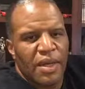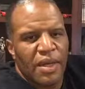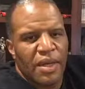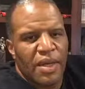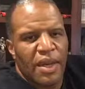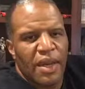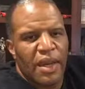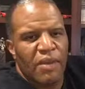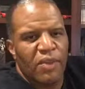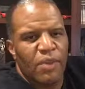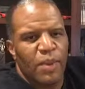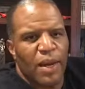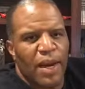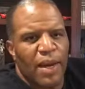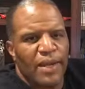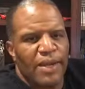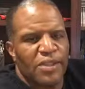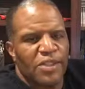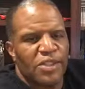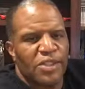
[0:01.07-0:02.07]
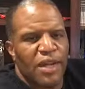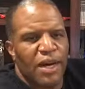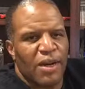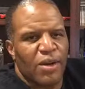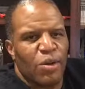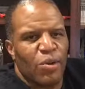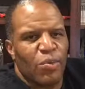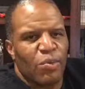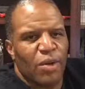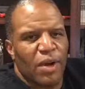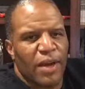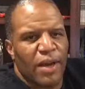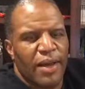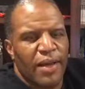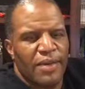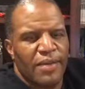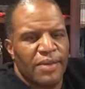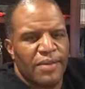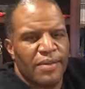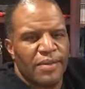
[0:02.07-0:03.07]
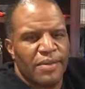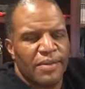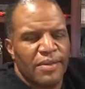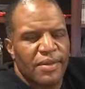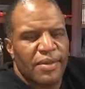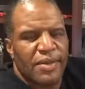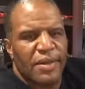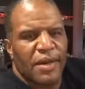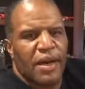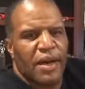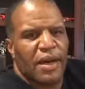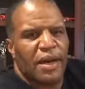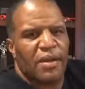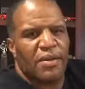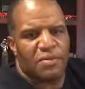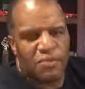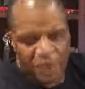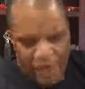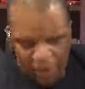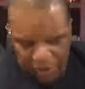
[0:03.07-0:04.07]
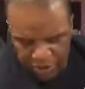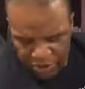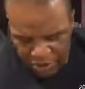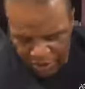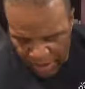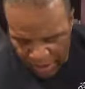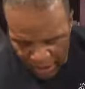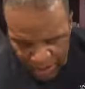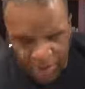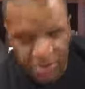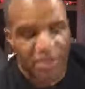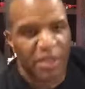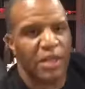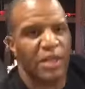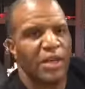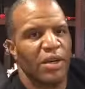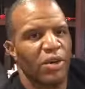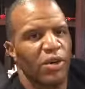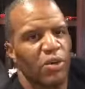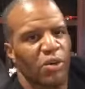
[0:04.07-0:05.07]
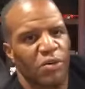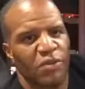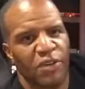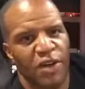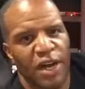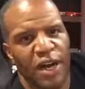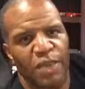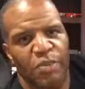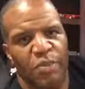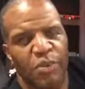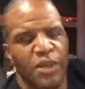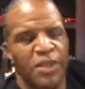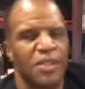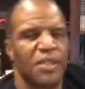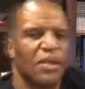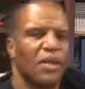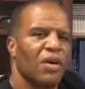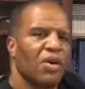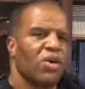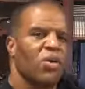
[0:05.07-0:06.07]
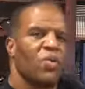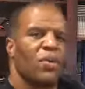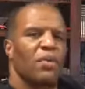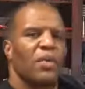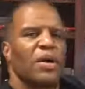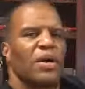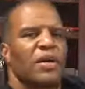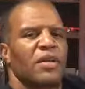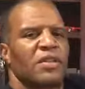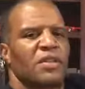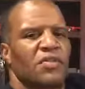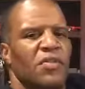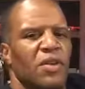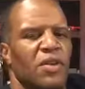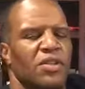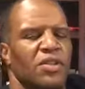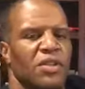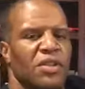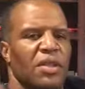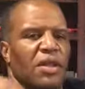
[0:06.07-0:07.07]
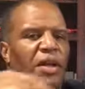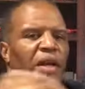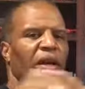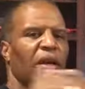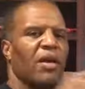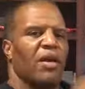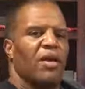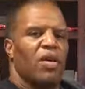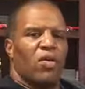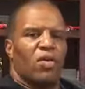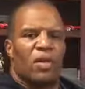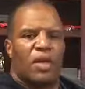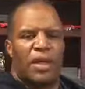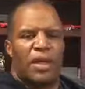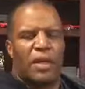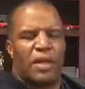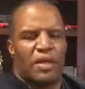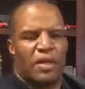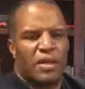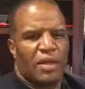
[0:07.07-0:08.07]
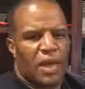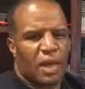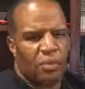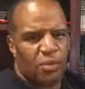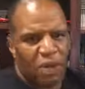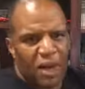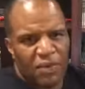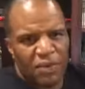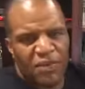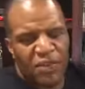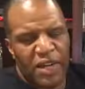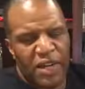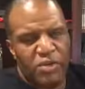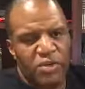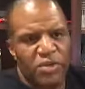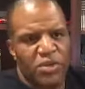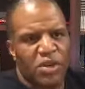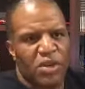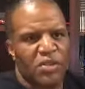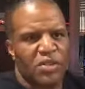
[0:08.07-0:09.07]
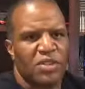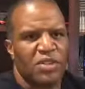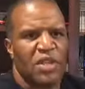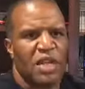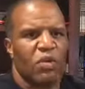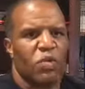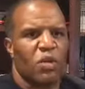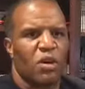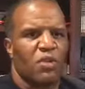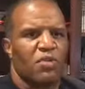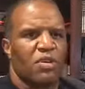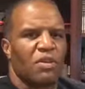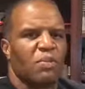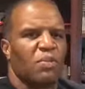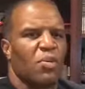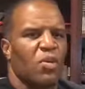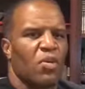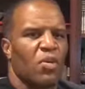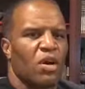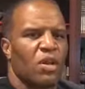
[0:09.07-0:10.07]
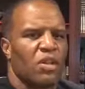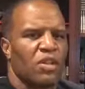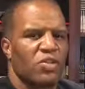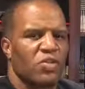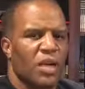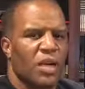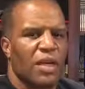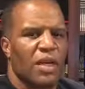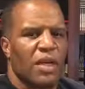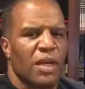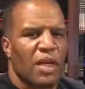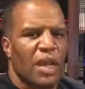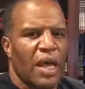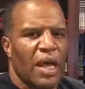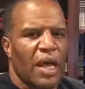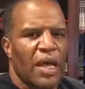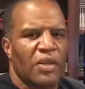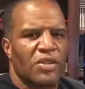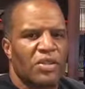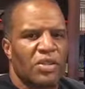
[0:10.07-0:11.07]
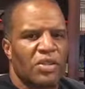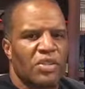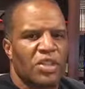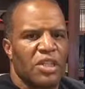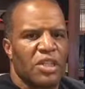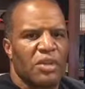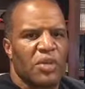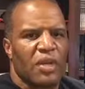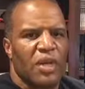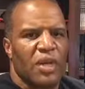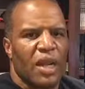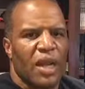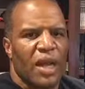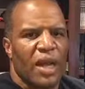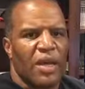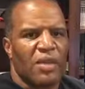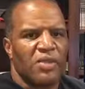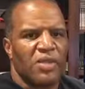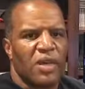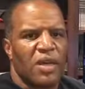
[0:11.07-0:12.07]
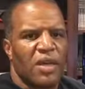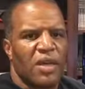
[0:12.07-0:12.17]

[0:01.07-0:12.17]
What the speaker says: Hey everybody, it's John Hope Bryant, founder, chairman, CEO of Operation Hope, America's first and only nonprofit financial services network for the poor, the struggling class, the teetering class,